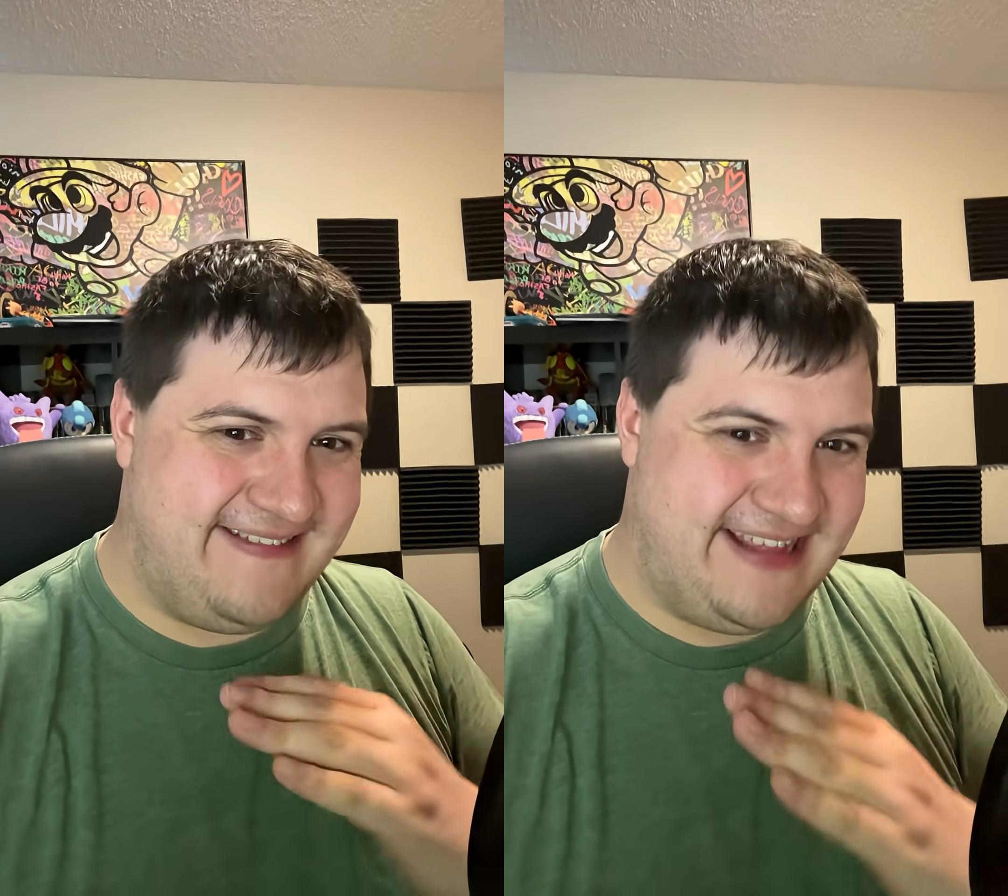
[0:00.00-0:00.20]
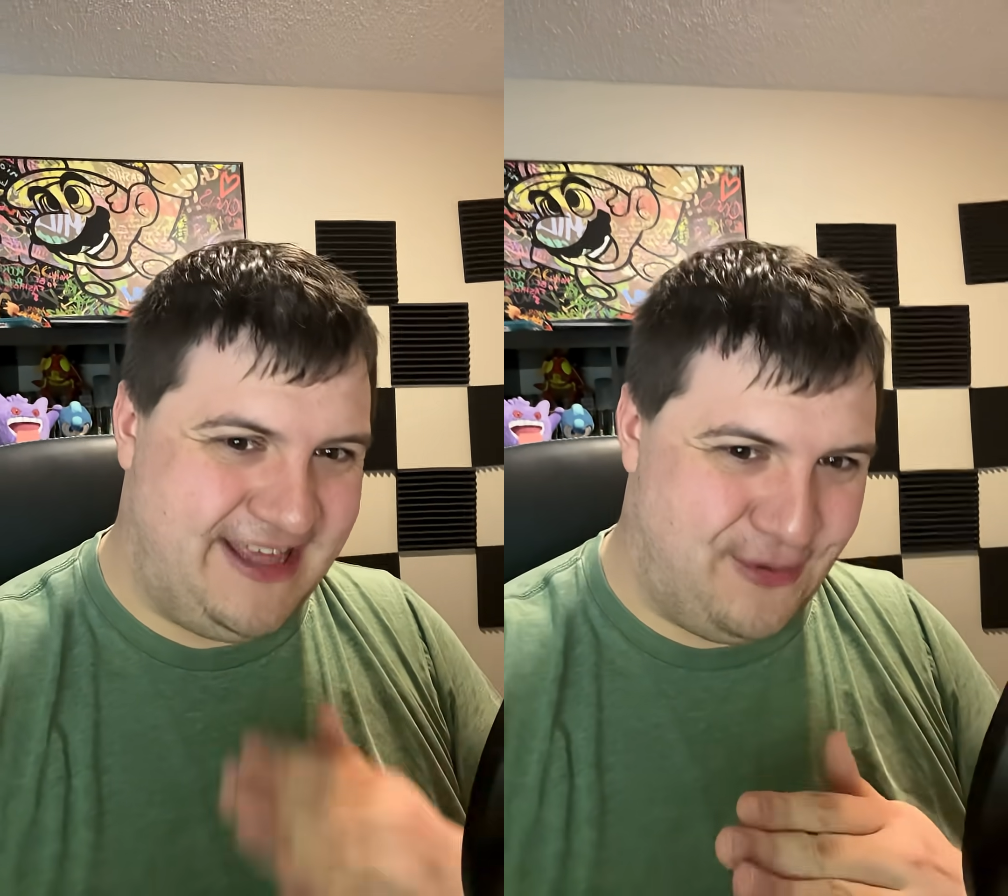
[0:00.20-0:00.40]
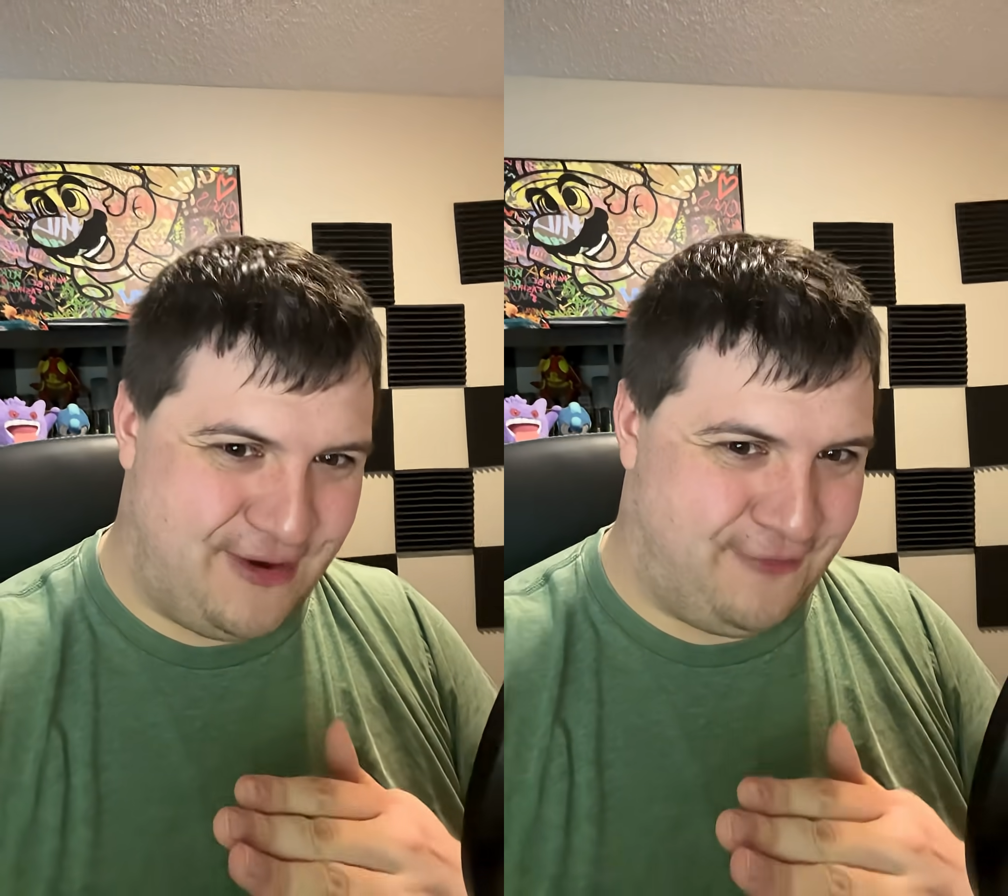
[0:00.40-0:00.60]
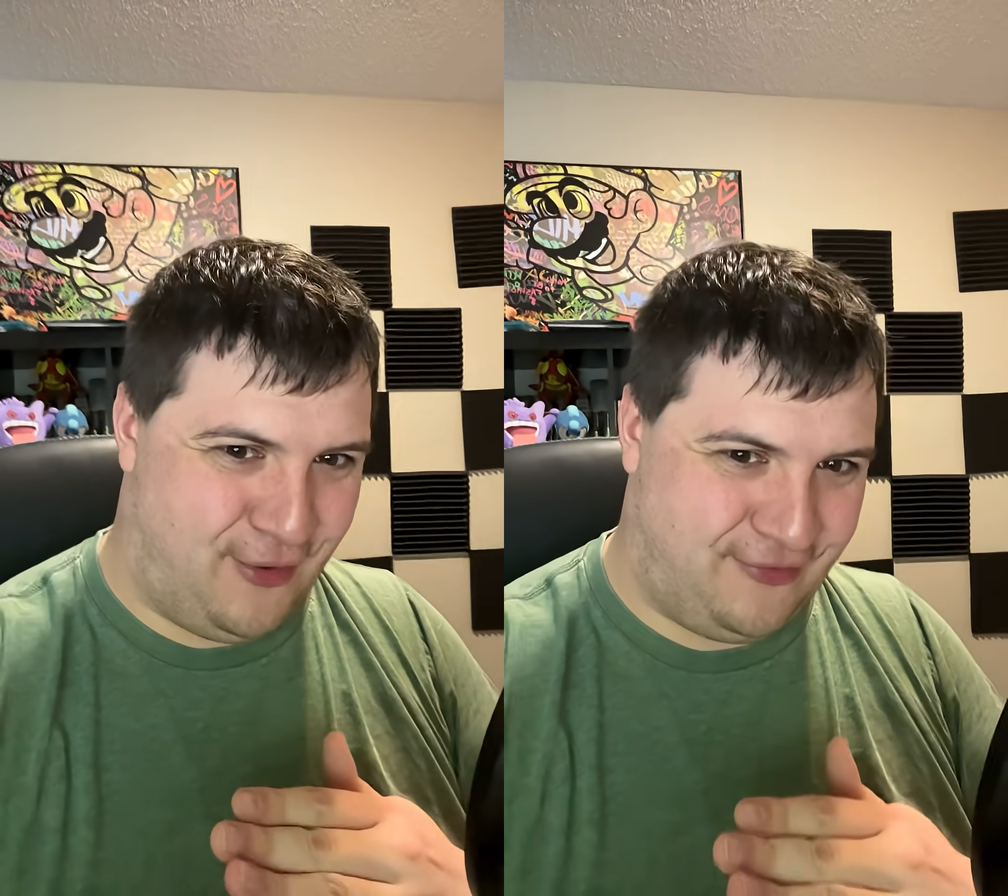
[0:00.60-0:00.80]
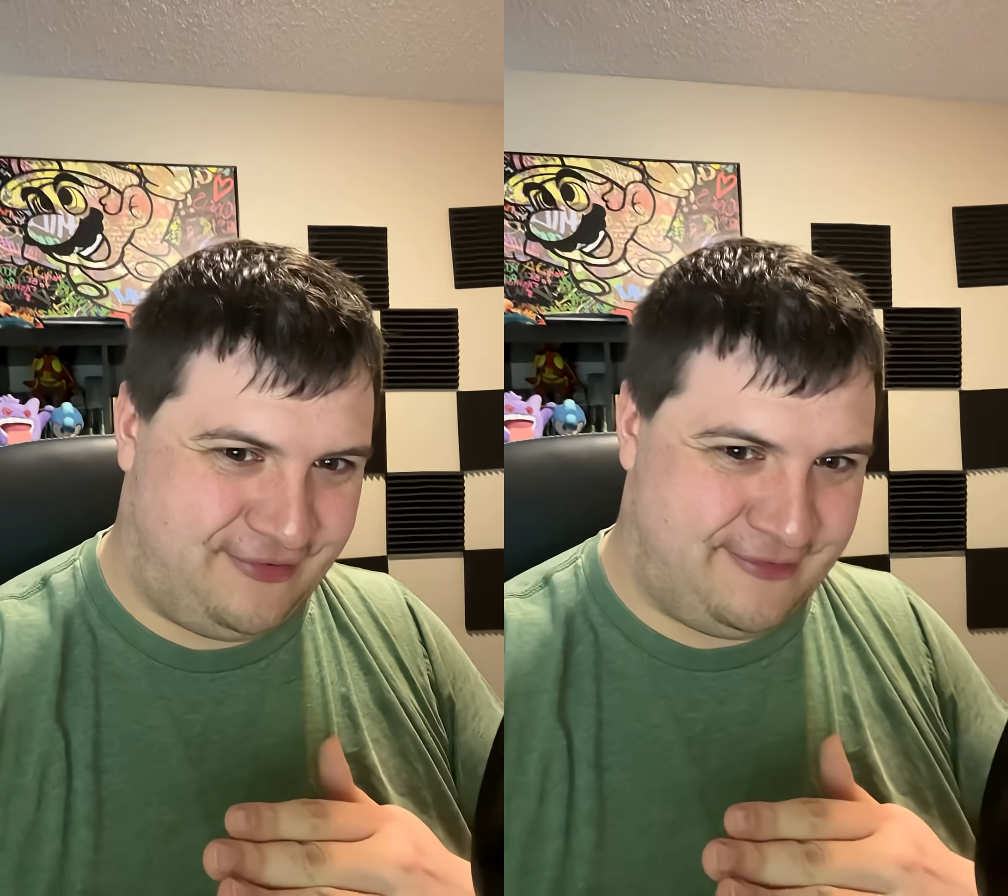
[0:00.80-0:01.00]
the
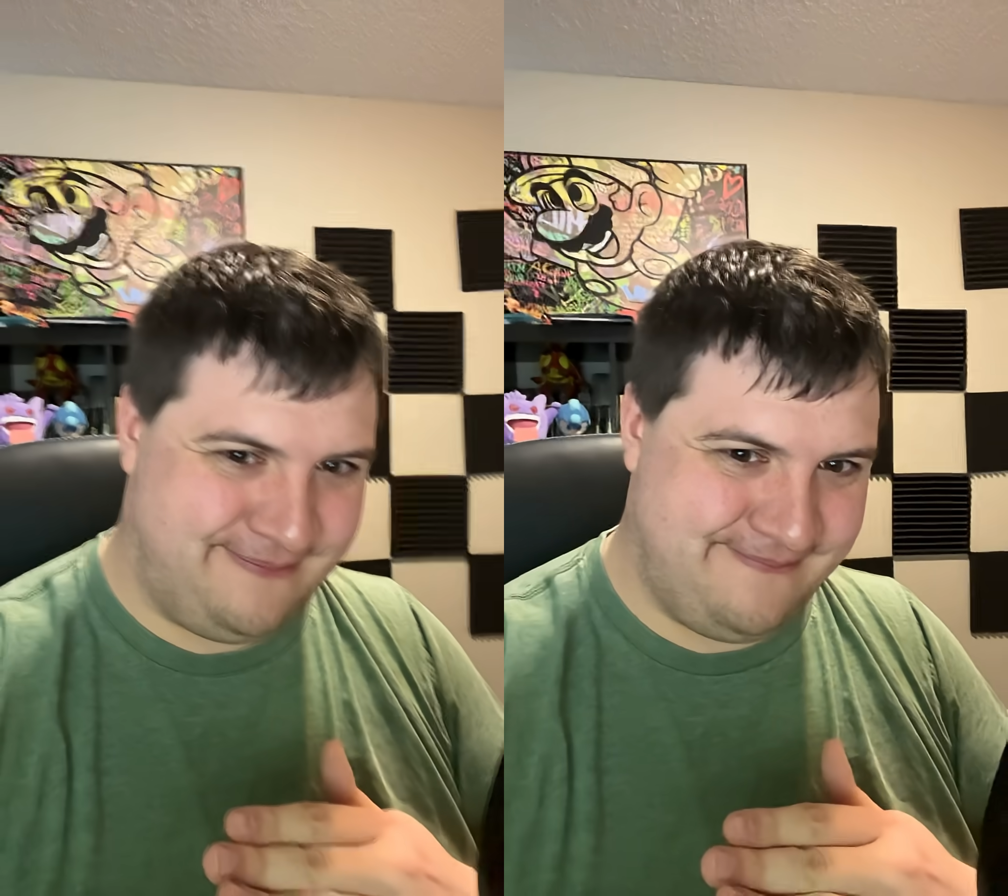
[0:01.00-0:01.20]
universe.